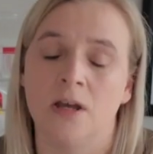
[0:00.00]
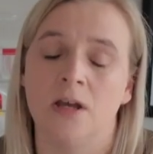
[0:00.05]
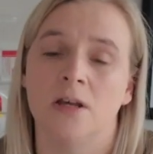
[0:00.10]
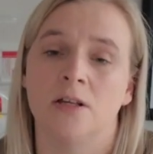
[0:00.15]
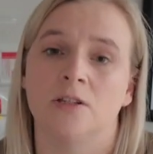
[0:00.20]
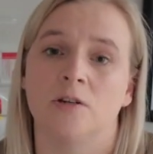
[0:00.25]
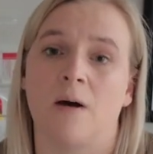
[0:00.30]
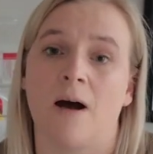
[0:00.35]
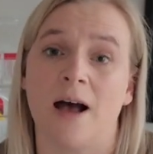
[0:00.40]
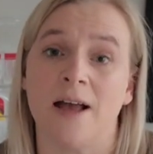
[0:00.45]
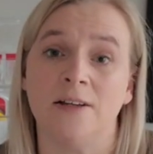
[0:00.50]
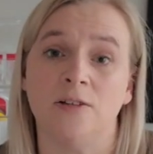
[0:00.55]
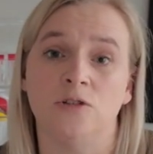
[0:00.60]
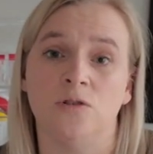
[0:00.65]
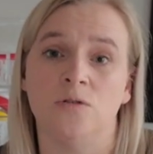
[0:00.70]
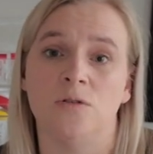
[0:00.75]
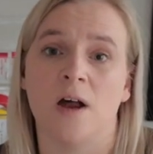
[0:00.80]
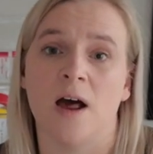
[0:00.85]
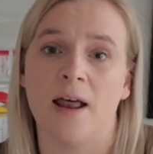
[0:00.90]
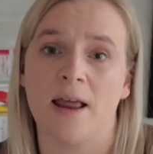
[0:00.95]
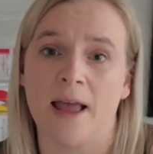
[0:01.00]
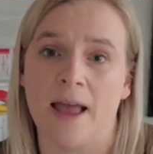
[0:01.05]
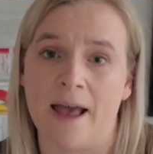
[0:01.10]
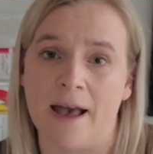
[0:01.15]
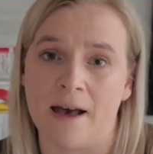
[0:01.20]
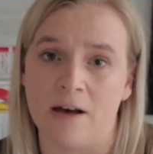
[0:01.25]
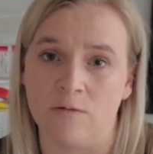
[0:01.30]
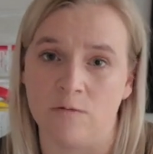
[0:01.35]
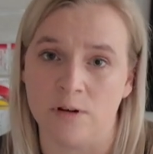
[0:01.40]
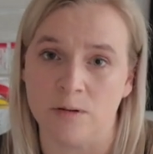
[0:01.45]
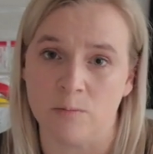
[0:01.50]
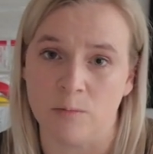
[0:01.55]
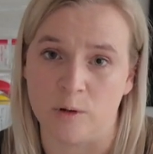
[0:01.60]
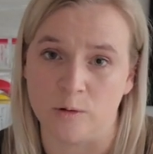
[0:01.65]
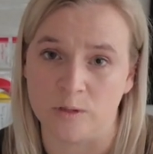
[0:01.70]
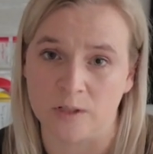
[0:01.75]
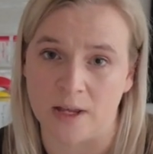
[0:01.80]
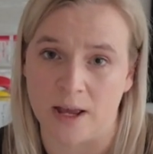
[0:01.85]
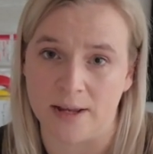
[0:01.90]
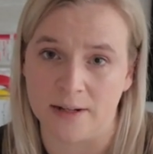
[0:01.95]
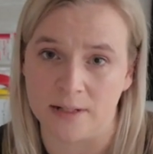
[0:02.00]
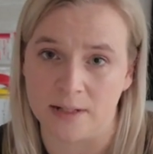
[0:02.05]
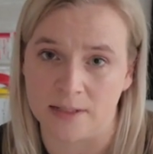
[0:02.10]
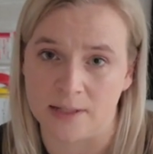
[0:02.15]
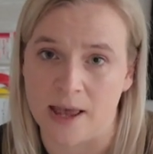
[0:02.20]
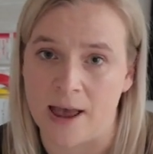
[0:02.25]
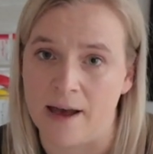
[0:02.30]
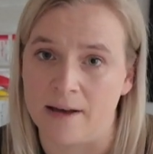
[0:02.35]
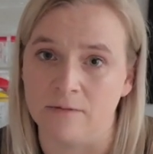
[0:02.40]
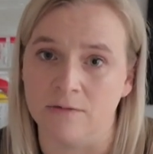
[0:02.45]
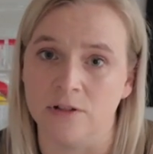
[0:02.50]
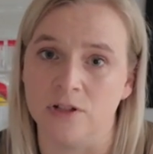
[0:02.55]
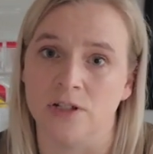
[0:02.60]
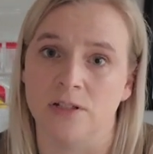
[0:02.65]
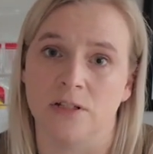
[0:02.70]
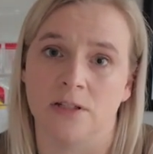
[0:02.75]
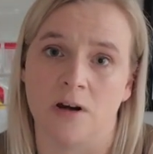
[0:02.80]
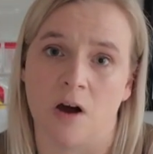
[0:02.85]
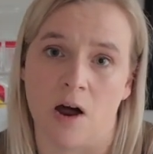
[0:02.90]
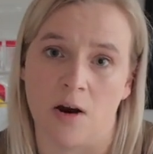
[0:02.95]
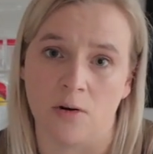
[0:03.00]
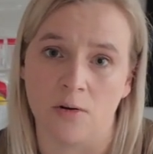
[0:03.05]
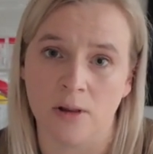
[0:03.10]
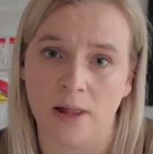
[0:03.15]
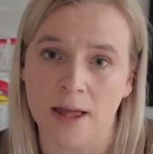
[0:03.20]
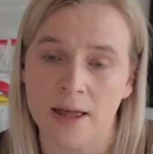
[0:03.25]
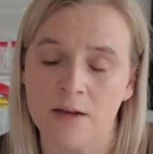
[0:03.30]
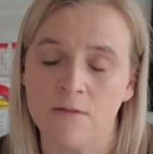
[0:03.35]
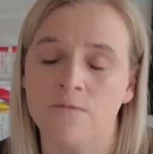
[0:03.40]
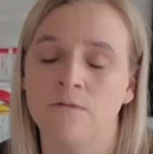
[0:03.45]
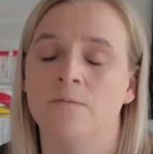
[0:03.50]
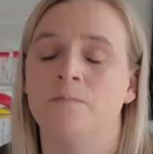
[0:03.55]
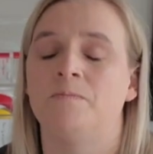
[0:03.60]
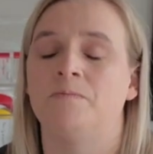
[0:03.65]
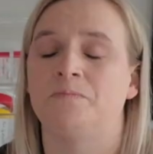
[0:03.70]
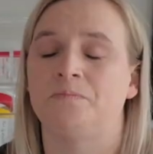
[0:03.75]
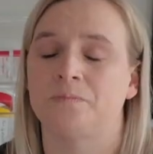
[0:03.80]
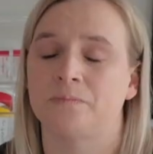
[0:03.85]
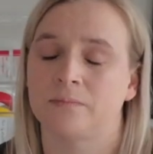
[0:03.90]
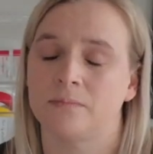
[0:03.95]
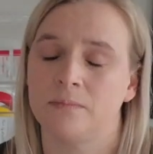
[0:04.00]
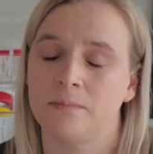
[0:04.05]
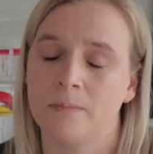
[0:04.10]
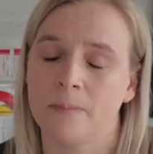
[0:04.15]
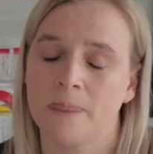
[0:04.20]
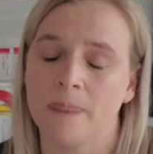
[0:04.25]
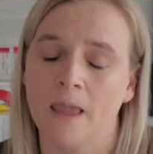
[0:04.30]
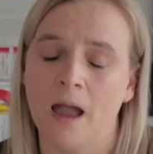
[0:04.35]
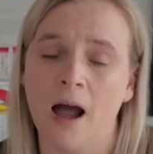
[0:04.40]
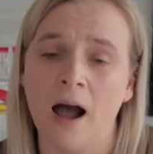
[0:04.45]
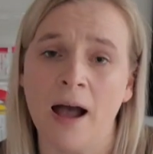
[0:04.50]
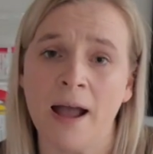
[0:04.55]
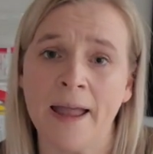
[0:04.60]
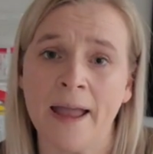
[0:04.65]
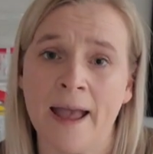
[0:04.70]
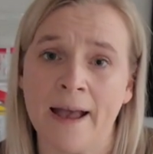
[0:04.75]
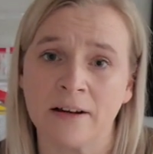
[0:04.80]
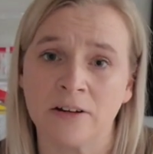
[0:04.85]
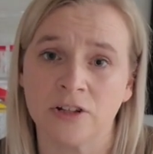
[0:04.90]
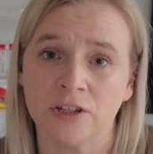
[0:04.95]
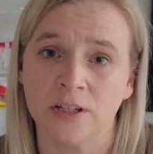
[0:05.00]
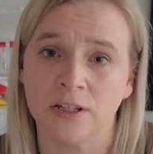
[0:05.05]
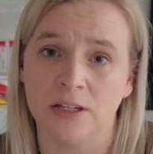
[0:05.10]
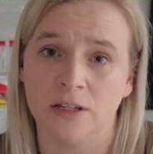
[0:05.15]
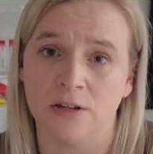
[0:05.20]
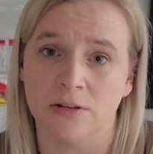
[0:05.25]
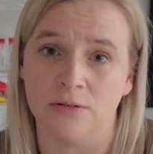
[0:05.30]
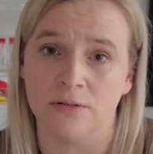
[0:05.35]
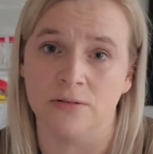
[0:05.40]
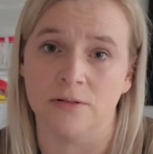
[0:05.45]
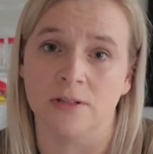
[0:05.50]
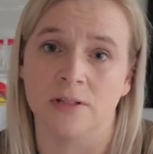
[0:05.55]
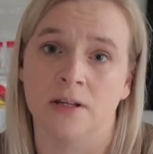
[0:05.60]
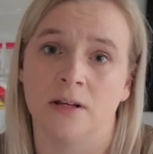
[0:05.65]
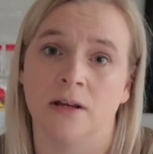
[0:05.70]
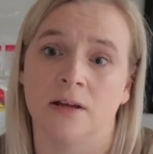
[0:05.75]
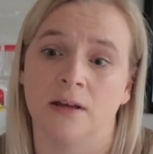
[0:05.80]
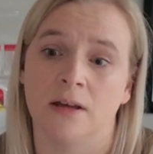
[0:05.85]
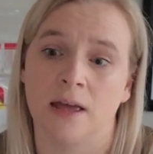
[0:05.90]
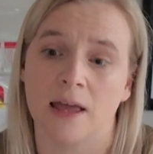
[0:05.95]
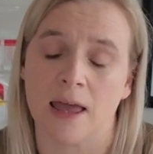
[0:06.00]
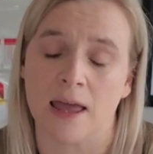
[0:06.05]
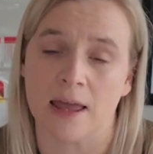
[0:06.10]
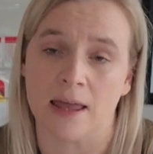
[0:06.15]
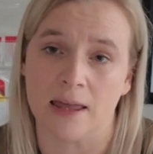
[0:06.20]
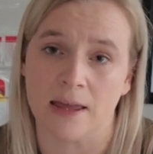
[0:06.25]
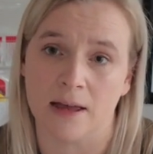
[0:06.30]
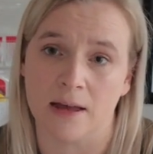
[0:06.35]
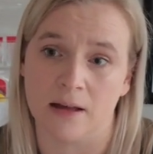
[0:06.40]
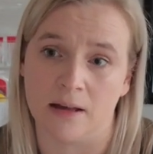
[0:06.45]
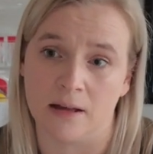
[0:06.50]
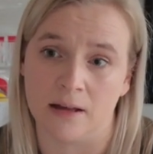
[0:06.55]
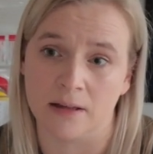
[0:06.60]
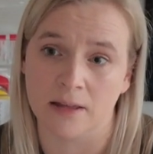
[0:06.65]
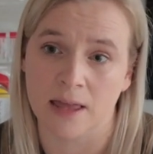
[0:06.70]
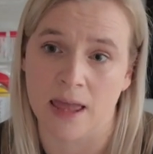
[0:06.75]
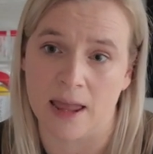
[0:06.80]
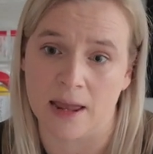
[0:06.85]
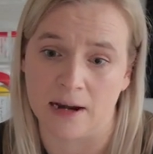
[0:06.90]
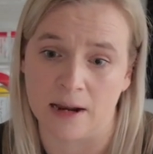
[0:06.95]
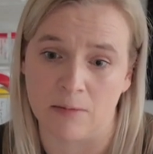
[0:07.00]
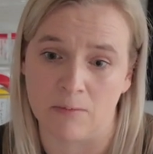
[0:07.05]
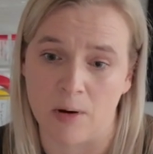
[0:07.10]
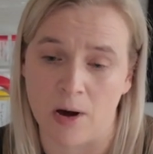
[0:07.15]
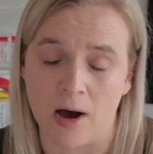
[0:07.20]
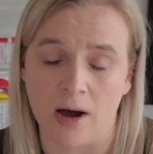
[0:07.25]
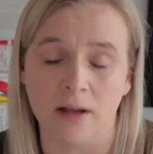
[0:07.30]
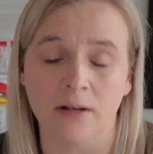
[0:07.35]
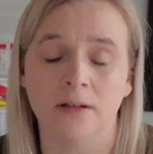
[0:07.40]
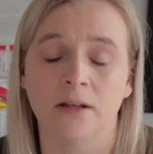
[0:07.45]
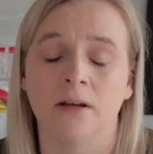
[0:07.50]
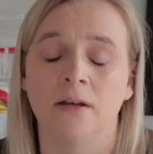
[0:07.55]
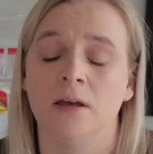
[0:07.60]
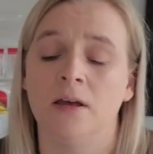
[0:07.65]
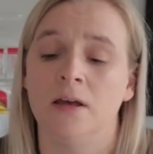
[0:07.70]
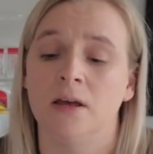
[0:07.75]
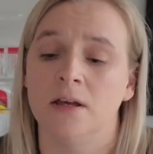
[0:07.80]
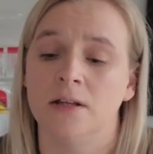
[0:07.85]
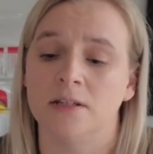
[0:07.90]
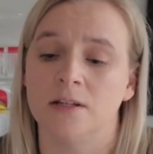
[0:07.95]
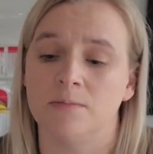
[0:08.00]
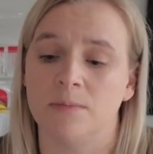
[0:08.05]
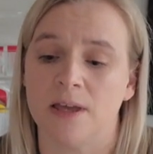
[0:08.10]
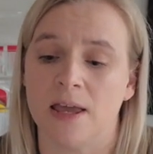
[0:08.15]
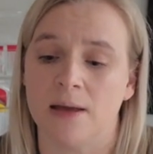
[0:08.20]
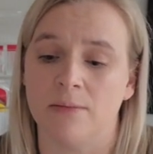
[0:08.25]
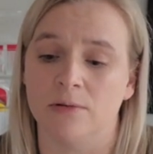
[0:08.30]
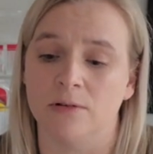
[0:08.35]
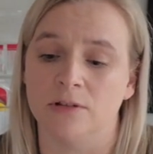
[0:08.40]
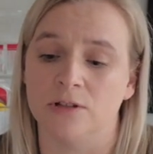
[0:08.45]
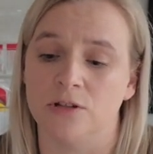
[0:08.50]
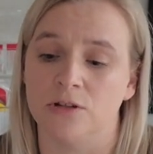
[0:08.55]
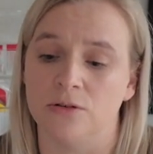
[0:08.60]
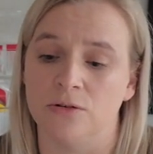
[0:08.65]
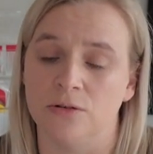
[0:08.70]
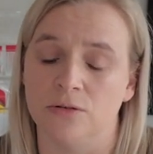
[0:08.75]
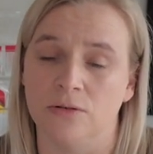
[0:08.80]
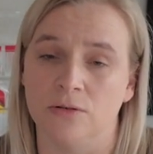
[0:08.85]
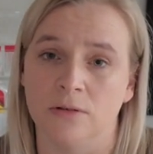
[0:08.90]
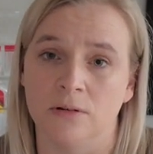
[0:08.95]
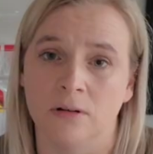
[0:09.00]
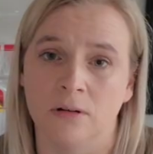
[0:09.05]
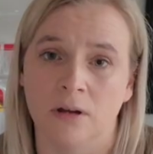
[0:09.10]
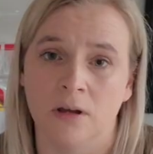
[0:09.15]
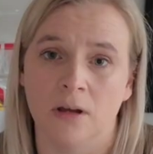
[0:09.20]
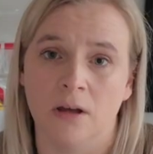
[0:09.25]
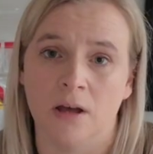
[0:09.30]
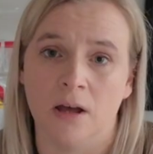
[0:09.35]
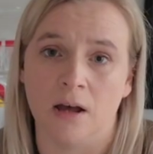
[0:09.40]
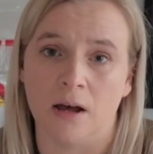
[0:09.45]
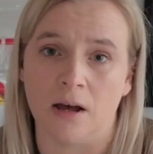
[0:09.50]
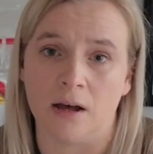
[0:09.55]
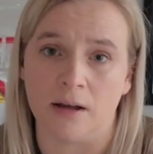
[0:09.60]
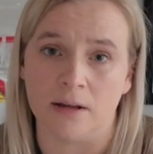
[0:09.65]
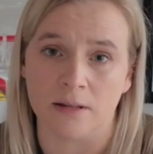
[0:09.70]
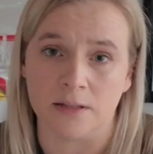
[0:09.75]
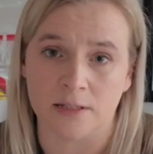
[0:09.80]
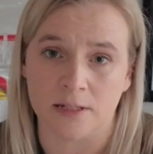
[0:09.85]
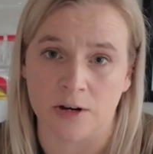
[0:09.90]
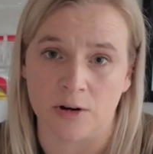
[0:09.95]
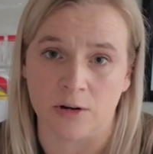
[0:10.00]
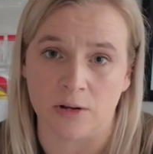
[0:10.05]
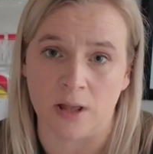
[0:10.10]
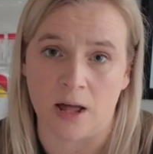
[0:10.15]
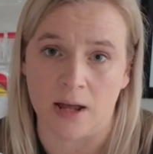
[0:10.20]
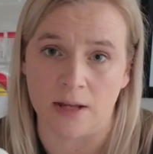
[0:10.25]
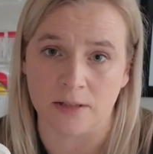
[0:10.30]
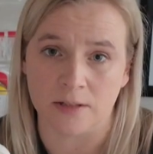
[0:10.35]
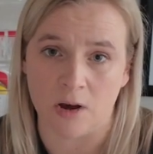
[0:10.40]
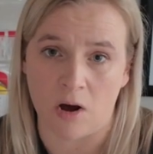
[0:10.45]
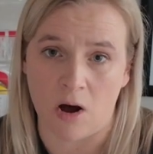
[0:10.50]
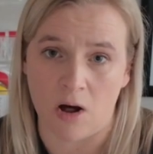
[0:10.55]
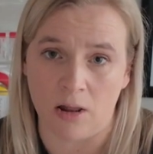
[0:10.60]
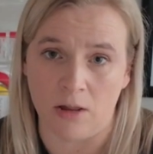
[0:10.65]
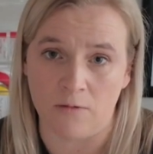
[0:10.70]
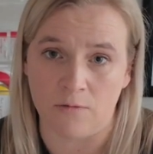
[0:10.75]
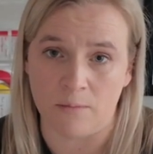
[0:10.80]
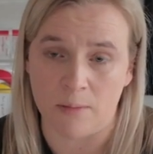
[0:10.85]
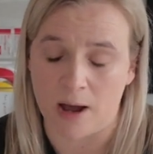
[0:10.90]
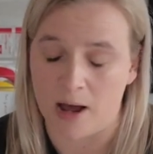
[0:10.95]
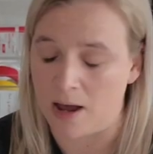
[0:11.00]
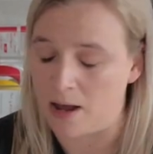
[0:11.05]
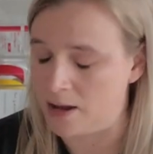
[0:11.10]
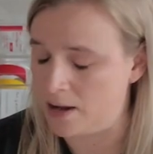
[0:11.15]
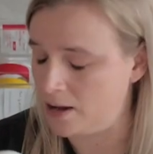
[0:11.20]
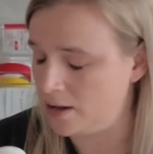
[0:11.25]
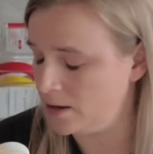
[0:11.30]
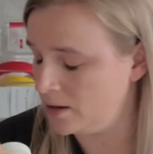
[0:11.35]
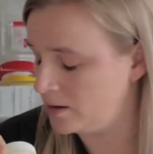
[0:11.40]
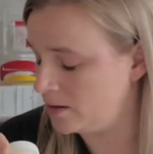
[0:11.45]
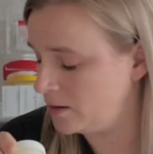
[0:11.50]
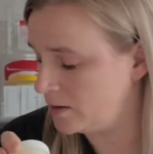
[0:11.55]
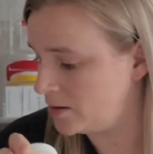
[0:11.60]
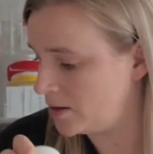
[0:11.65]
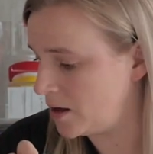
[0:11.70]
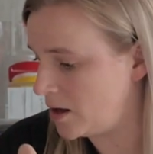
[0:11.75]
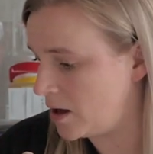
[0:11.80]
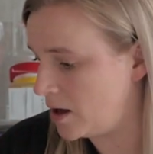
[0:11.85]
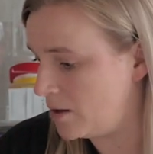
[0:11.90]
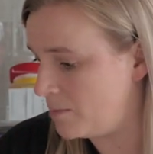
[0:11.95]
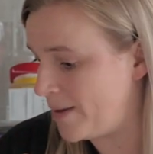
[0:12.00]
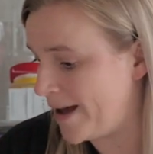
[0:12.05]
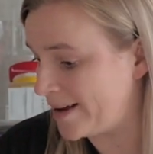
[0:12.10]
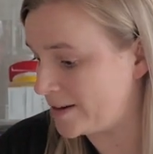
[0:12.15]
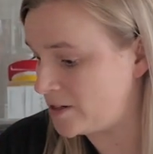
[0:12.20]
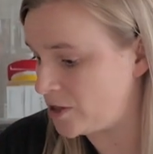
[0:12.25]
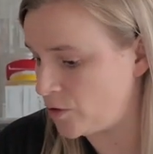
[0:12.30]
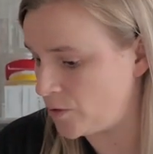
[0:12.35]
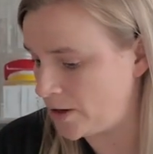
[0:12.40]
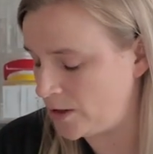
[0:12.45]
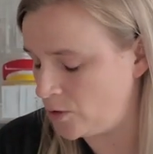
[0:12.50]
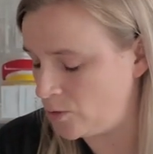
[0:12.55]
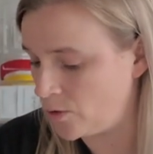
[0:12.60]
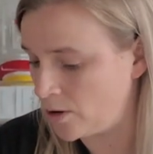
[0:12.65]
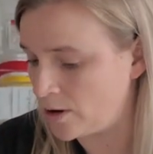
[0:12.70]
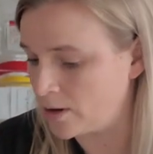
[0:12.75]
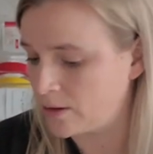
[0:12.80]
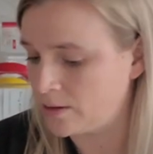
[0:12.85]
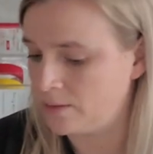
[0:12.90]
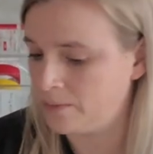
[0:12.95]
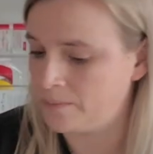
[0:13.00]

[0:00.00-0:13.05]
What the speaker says: So I do not have what most scientists have, which is an autoclave. I actually use a canning pot to be able to sterilize all of my bacterial work.